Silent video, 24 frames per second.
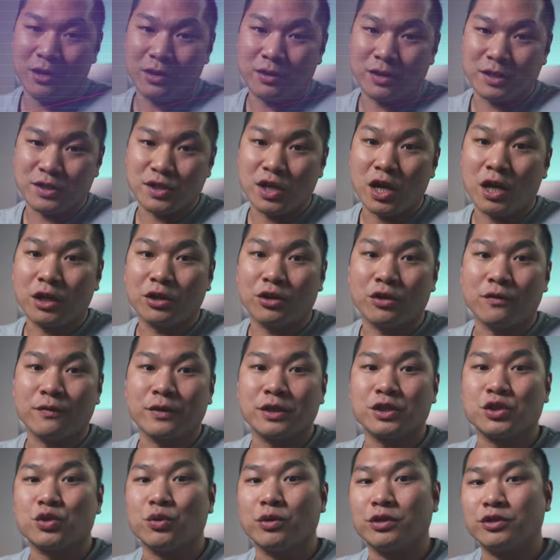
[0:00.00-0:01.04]
The stock curve
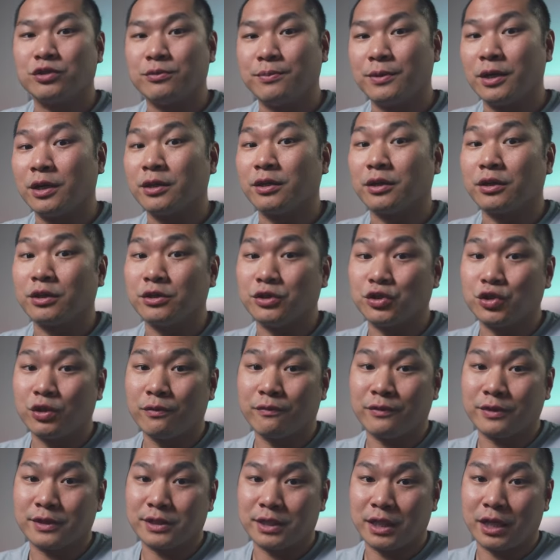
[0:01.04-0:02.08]
is going to be on the
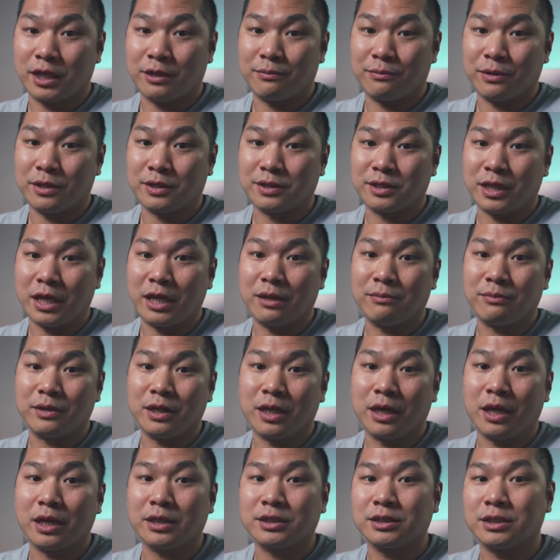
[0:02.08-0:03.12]
conservative side because
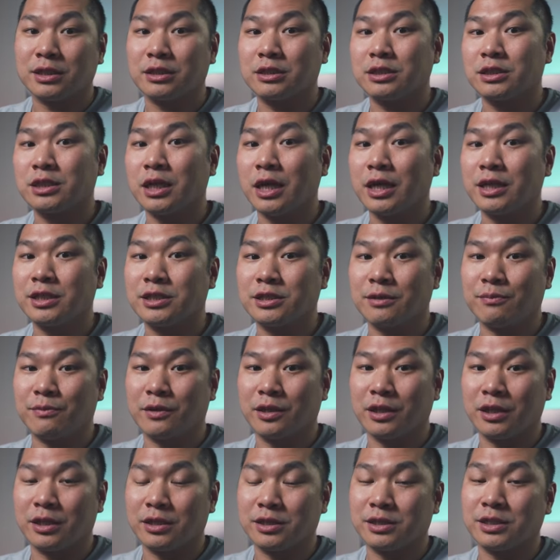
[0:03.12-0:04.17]
AMD has to assign
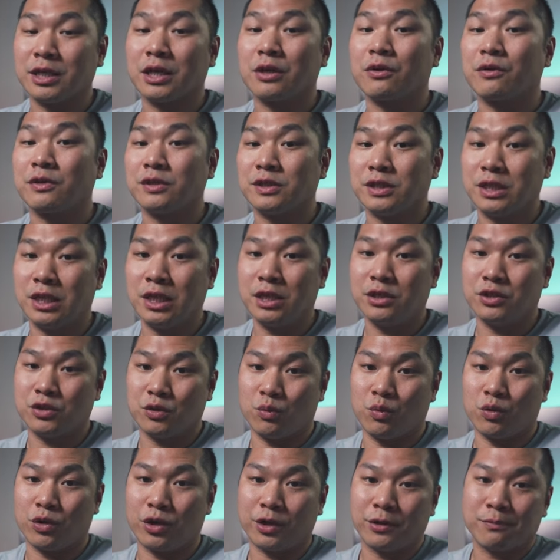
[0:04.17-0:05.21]
something that is guaranteed
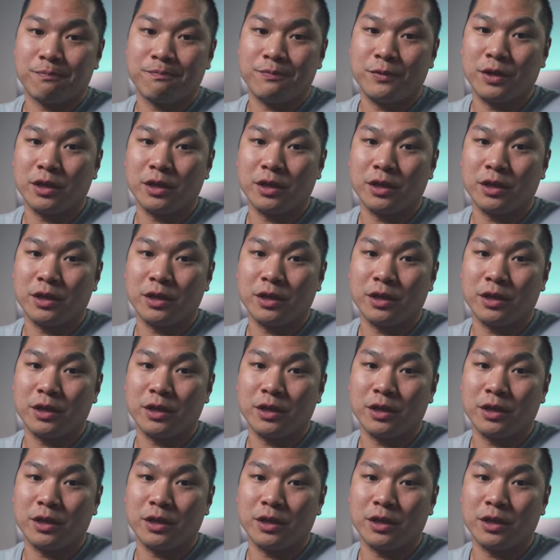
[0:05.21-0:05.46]
to work.